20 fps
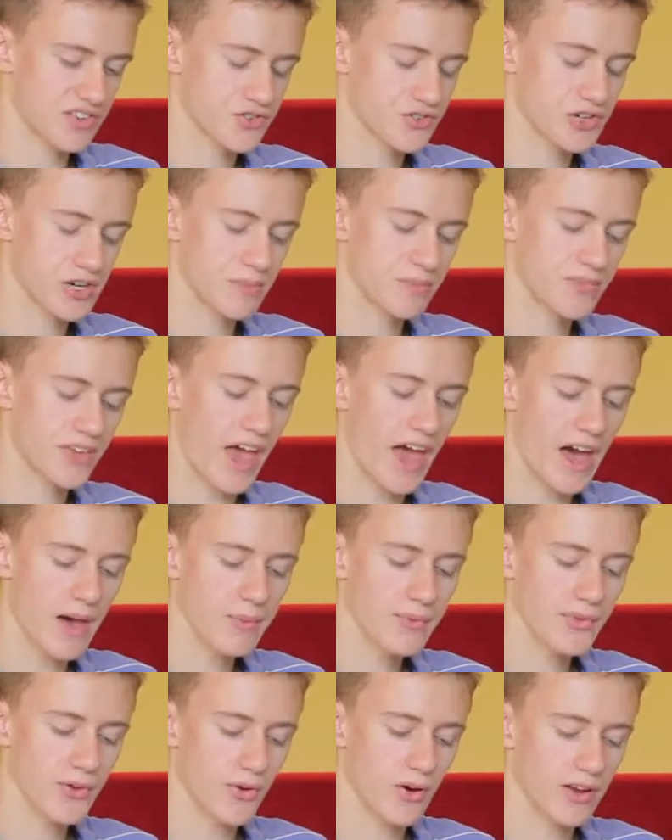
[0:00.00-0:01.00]
trim
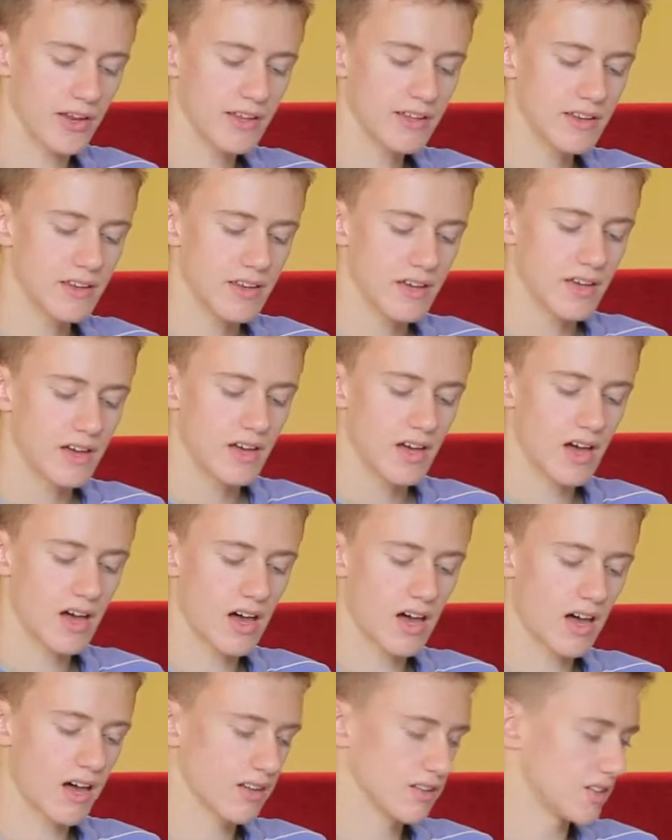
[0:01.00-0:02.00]
tabs on it.
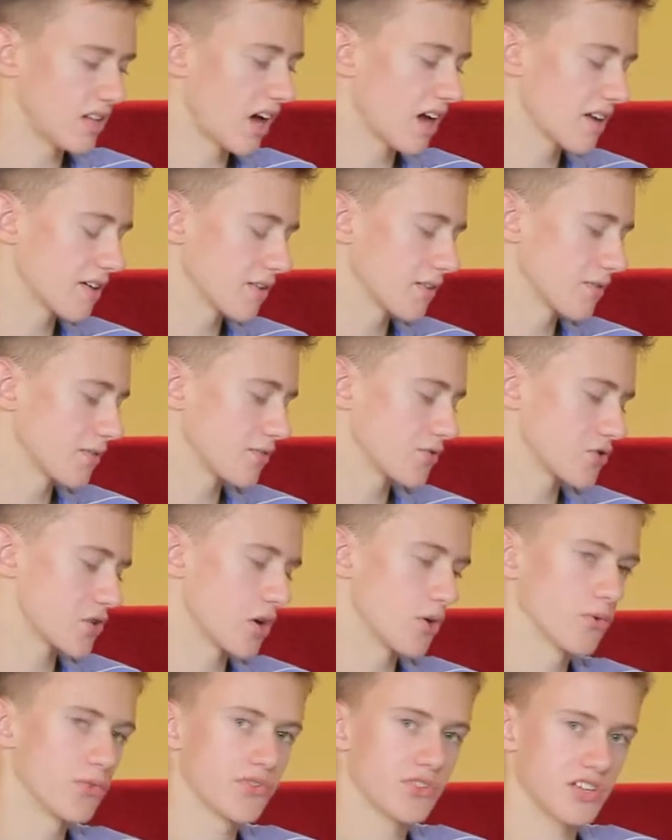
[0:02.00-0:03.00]
A lot of
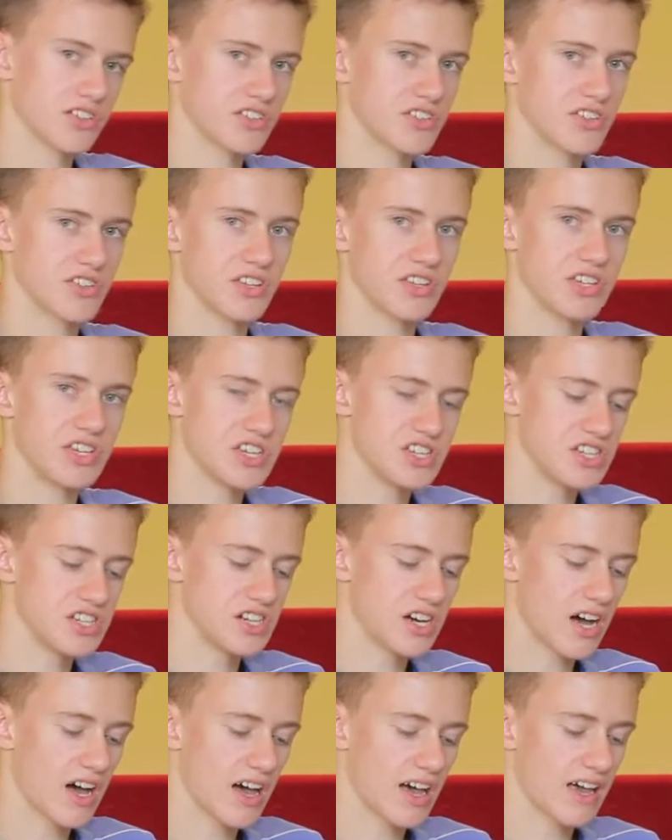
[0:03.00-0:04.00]
drones, such as the
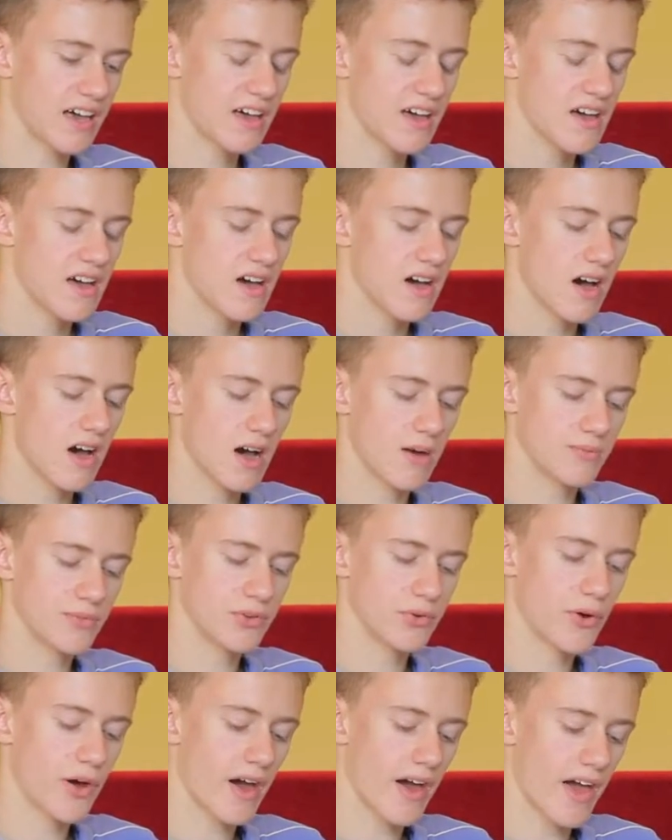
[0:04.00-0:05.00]
DJI,
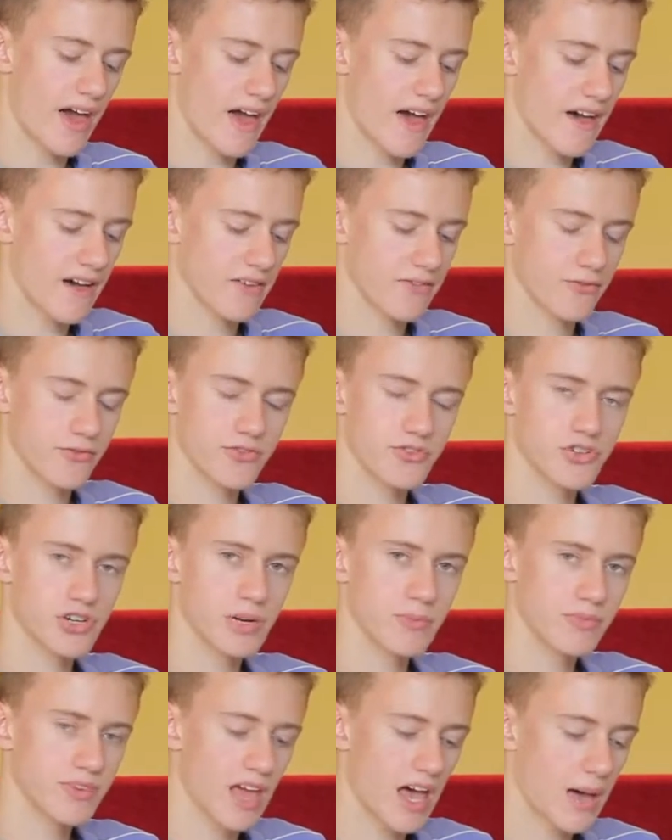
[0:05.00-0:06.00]
do not have
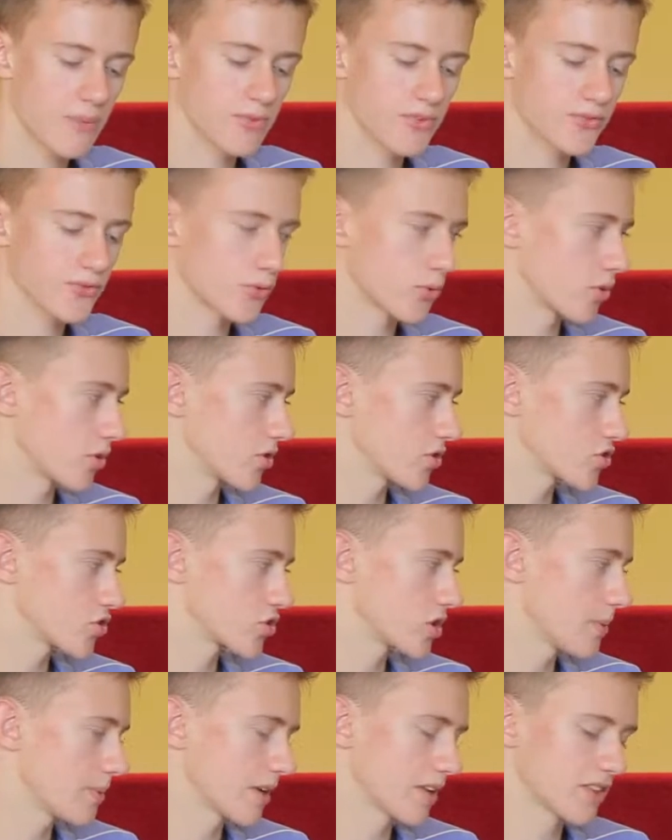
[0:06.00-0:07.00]
trim tabs for
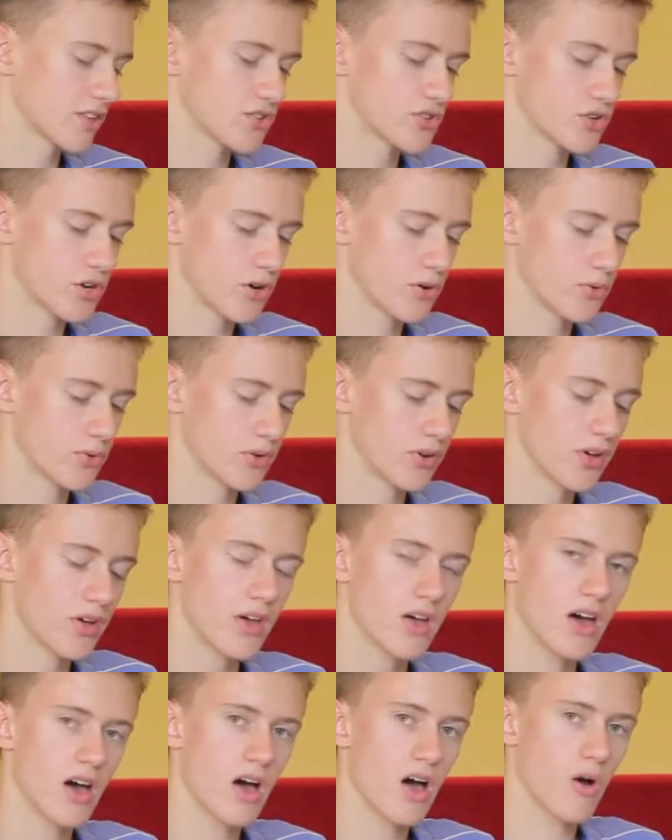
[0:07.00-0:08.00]
trimming the drone
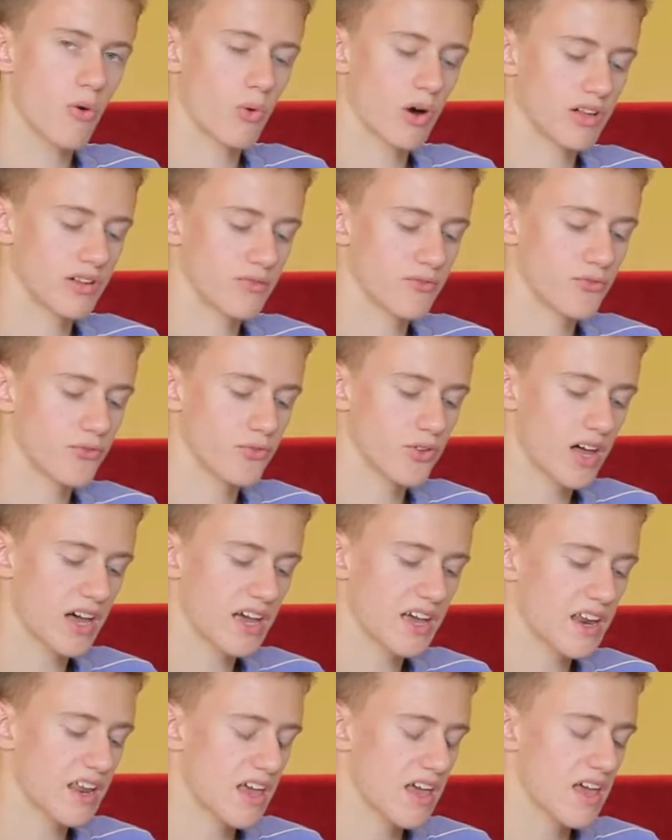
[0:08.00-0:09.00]
while in
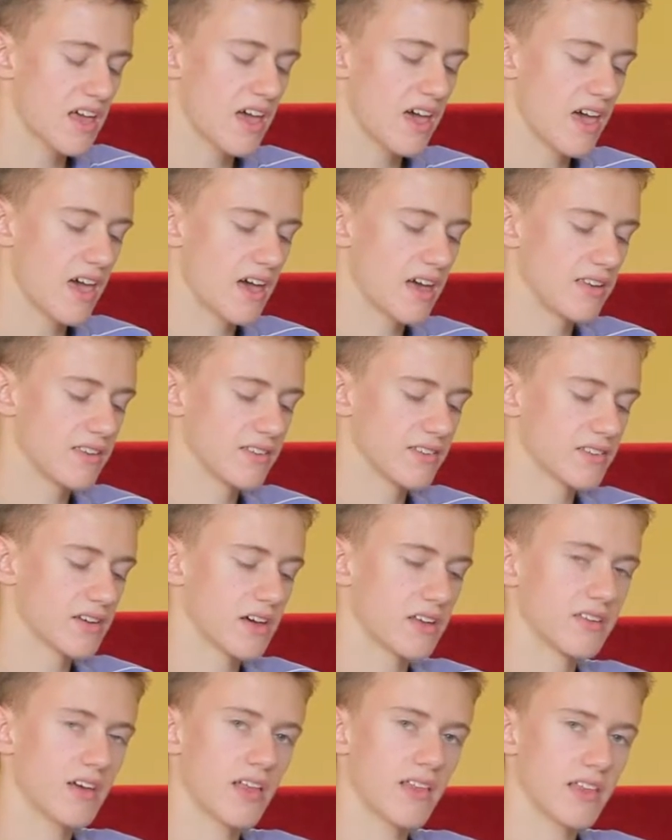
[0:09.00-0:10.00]
flight, and
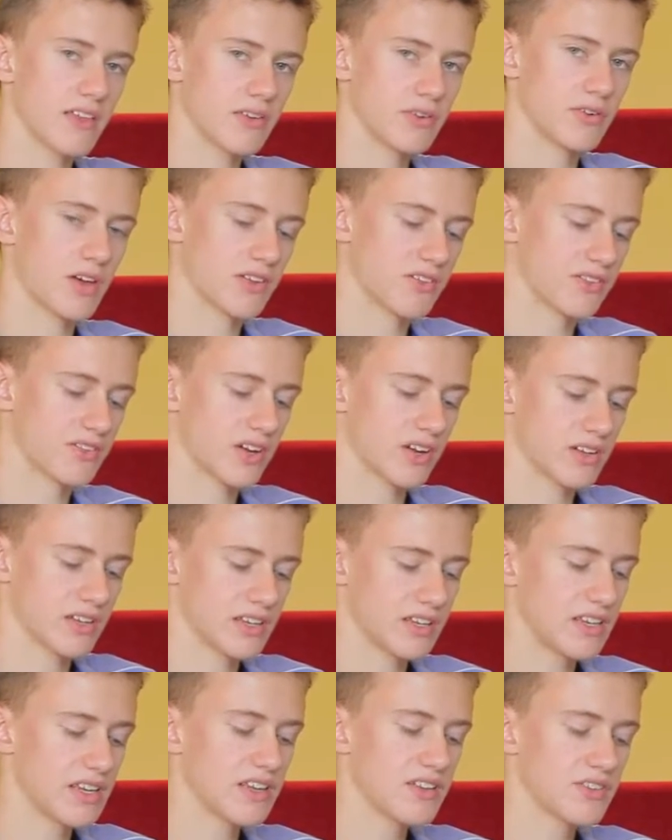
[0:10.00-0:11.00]
not that you
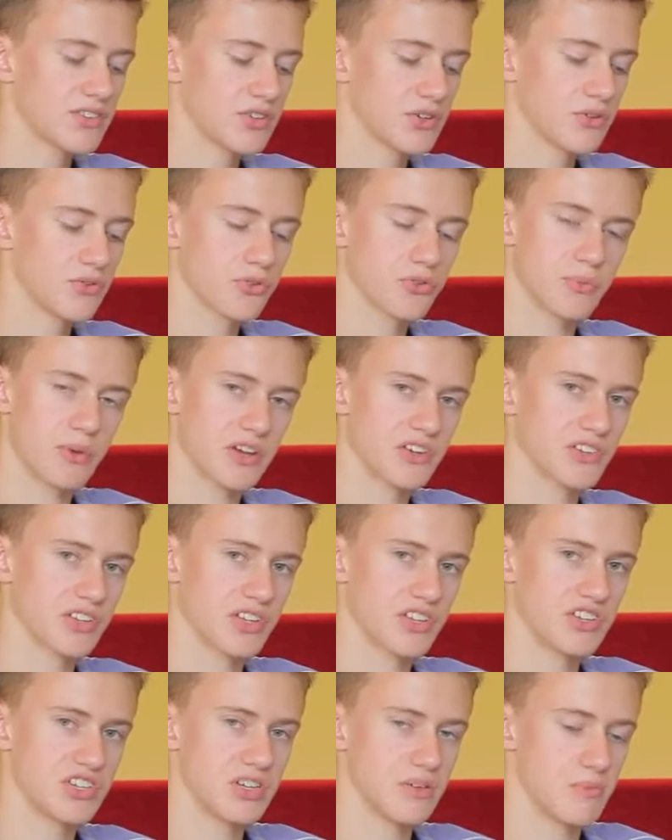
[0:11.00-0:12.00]
necessarily need to,
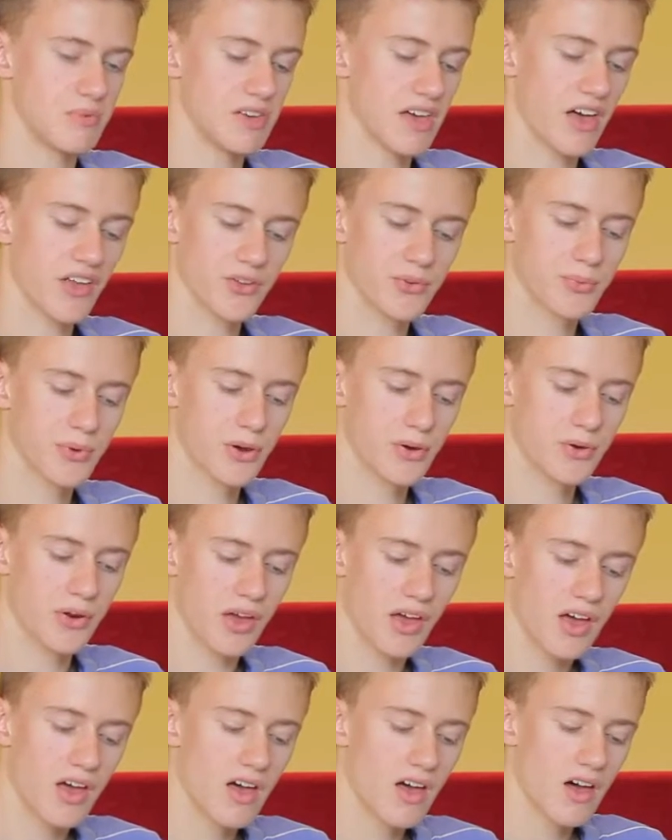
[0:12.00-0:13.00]
especially in GPS
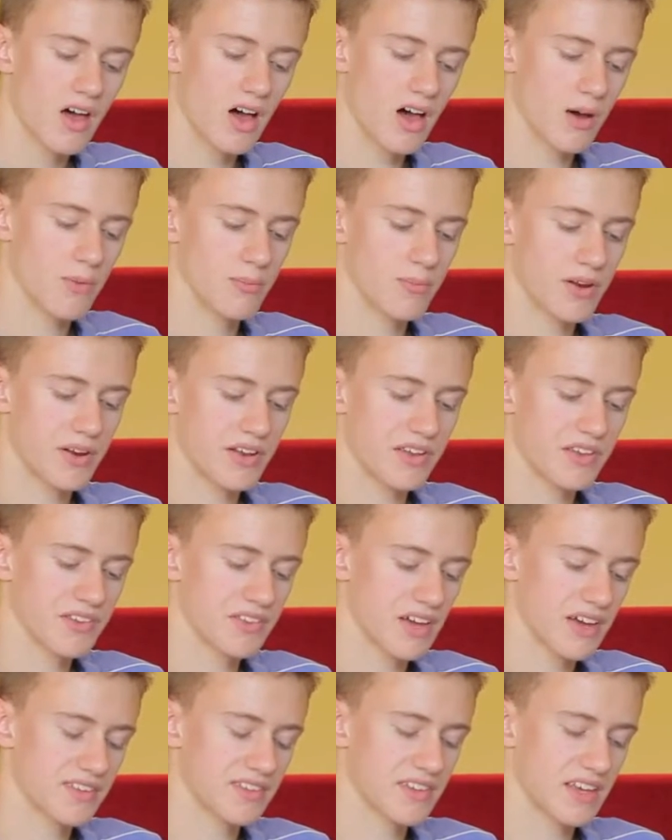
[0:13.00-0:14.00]
mode, but it is
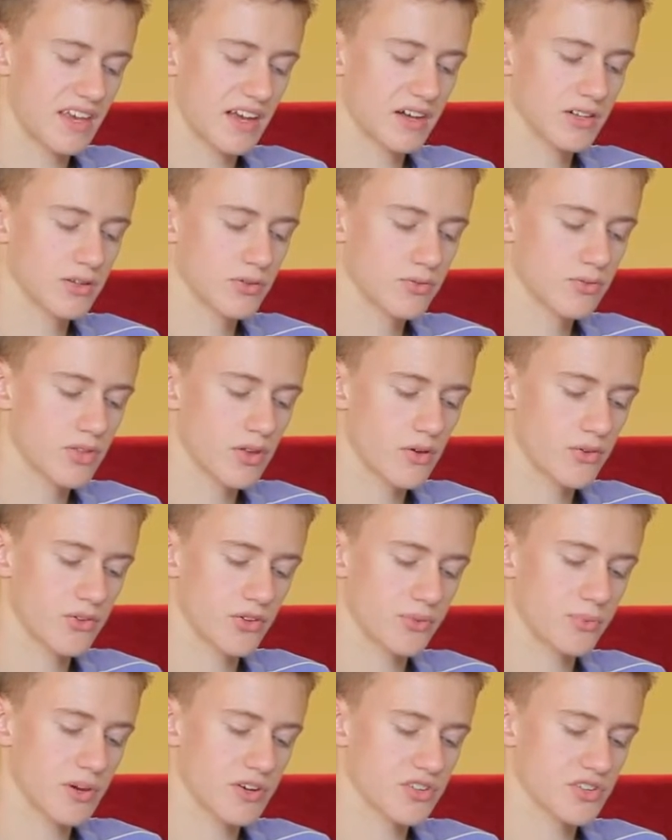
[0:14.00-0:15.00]
nice they include those,
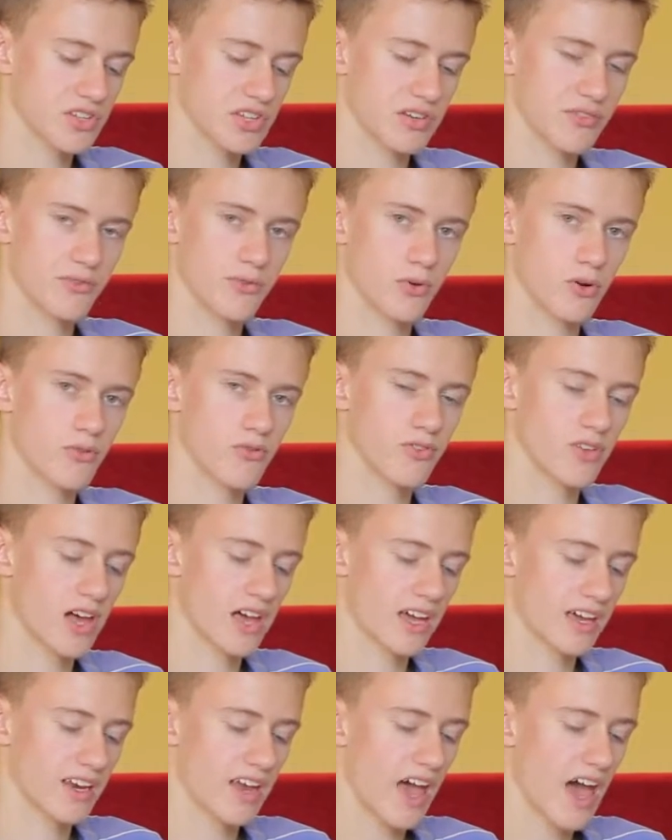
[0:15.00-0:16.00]
especially for
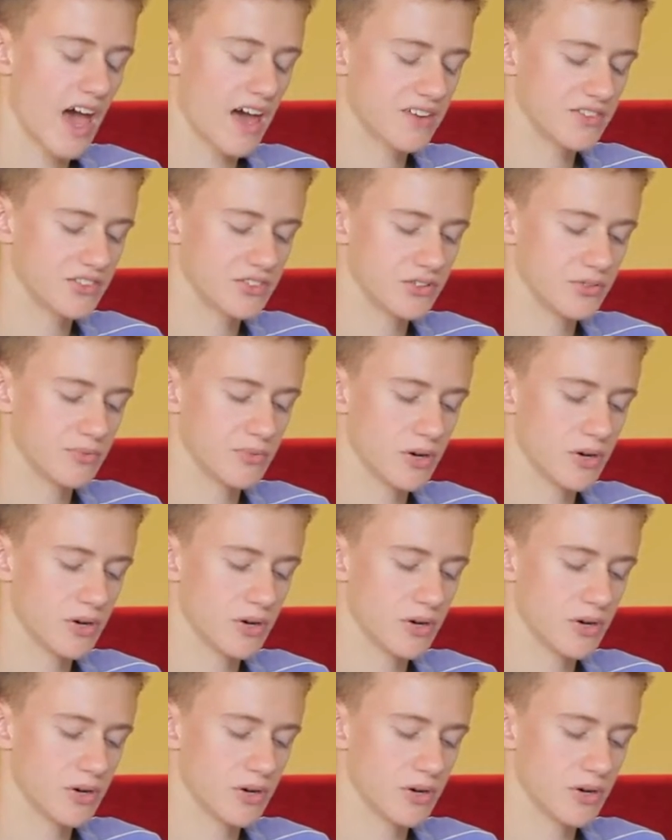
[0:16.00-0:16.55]
flying in attitude